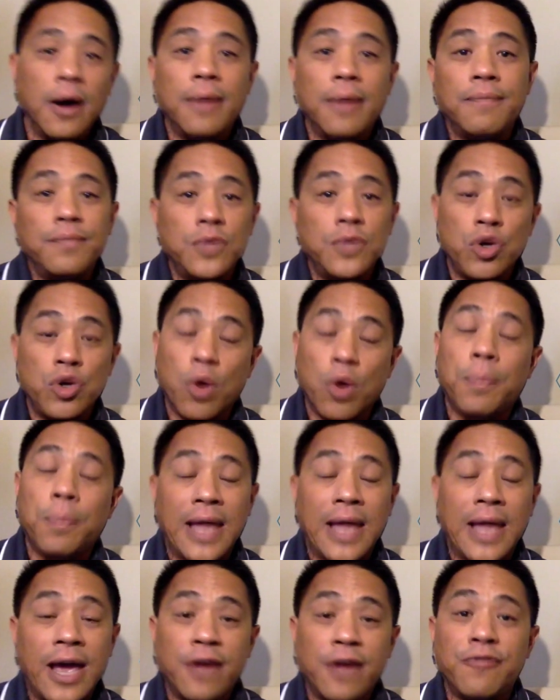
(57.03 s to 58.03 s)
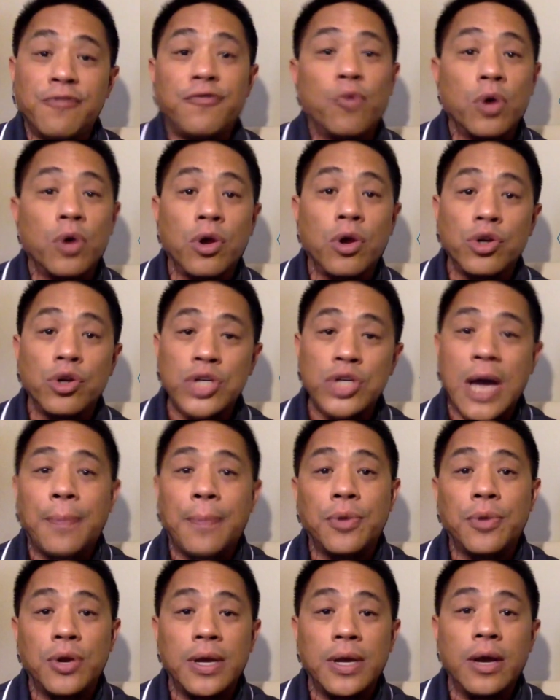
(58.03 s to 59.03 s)
your plan for your
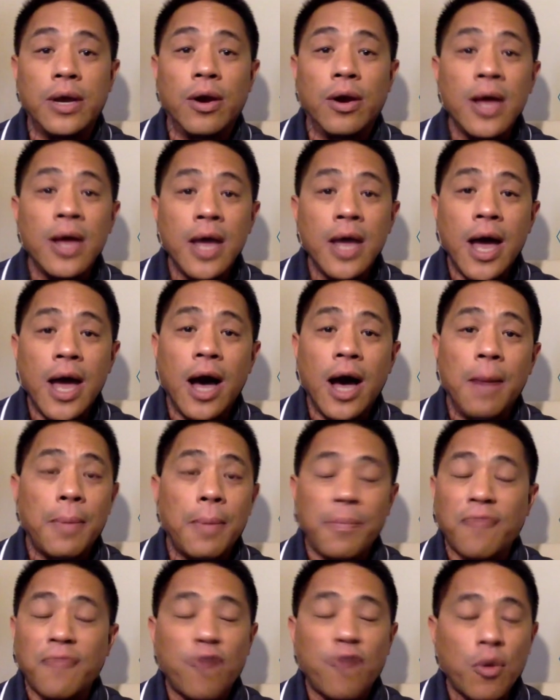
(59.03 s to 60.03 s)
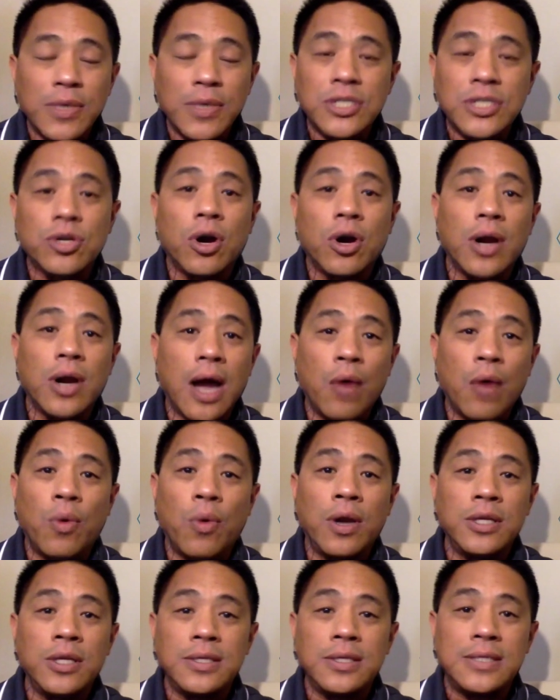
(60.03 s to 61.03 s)
chapter year. But before we start, I
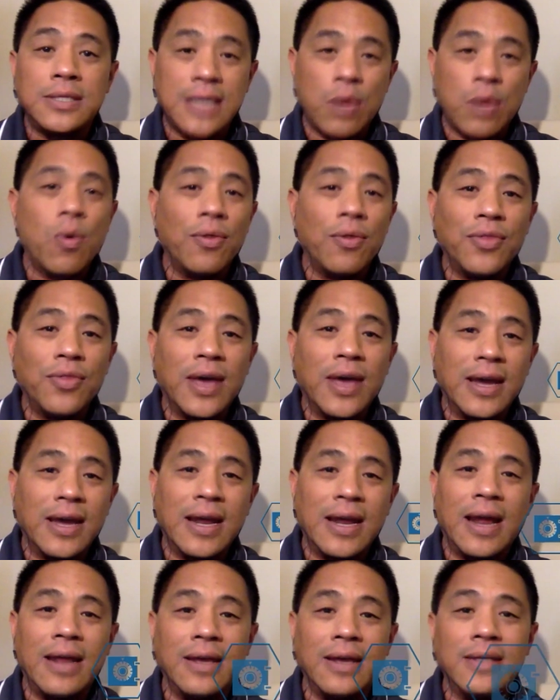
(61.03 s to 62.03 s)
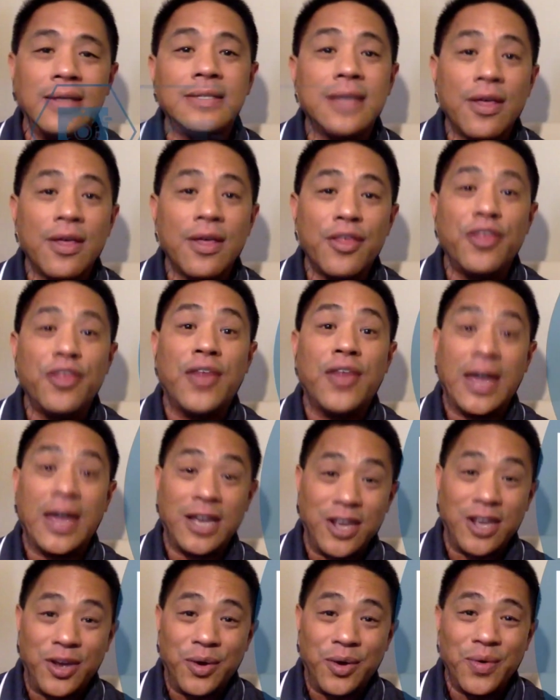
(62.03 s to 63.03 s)
want to say one thing, and that is thank
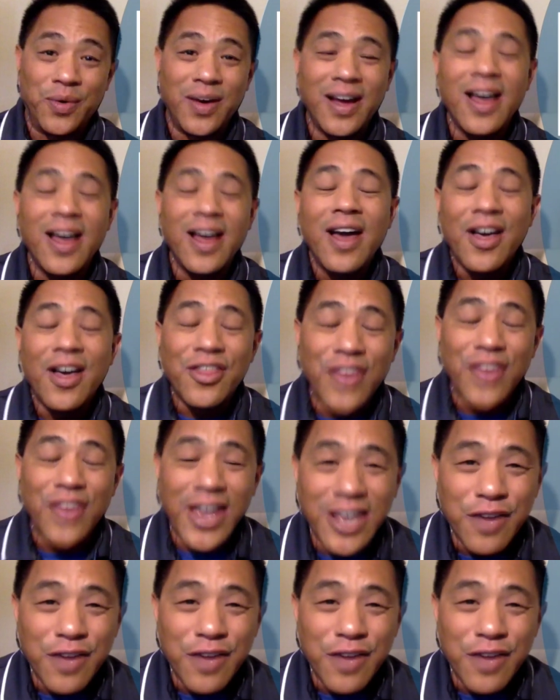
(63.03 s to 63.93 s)
you. Thank you